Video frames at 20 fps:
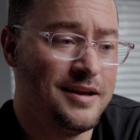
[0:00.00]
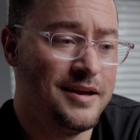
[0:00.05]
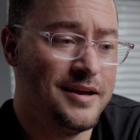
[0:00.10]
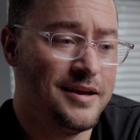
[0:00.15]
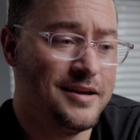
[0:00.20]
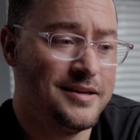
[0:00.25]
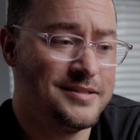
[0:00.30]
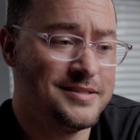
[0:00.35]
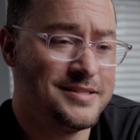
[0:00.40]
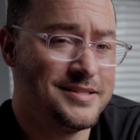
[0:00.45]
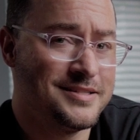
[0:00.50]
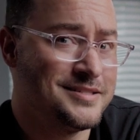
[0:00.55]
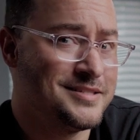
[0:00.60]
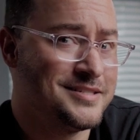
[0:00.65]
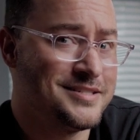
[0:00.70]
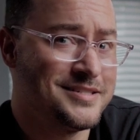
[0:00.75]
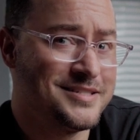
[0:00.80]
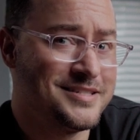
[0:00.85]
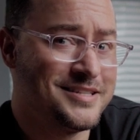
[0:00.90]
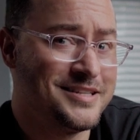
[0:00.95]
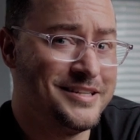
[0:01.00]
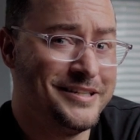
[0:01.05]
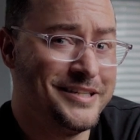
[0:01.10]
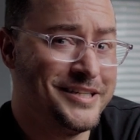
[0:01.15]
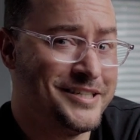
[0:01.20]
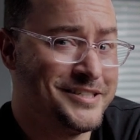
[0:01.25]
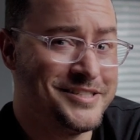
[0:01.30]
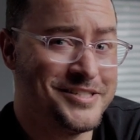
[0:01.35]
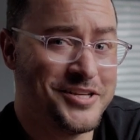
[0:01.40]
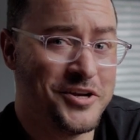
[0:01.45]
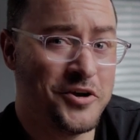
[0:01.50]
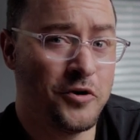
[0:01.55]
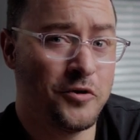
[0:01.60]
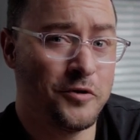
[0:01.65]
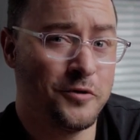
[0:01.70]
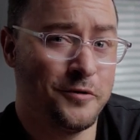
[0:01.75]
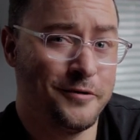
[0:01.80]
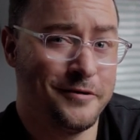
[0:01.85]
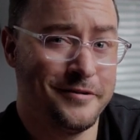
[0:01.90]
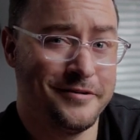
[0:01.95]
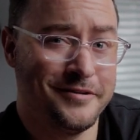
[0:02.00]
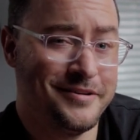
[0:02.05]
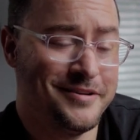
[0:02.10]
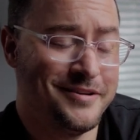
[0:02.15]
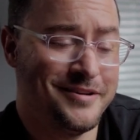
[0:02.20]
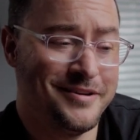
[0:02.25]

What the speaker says: Het is niet goed.